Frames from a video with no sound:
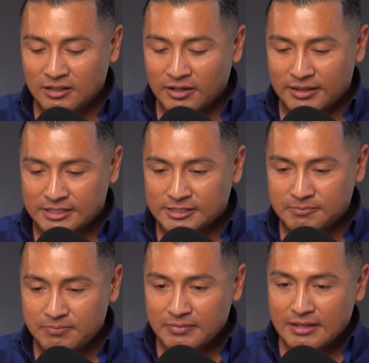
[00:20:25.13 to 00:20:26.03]
Look at this.
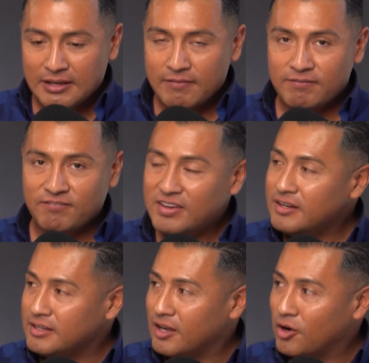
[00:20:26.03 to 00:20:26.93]

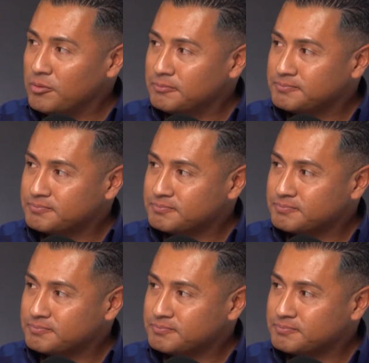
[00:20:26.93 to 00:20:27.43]
Video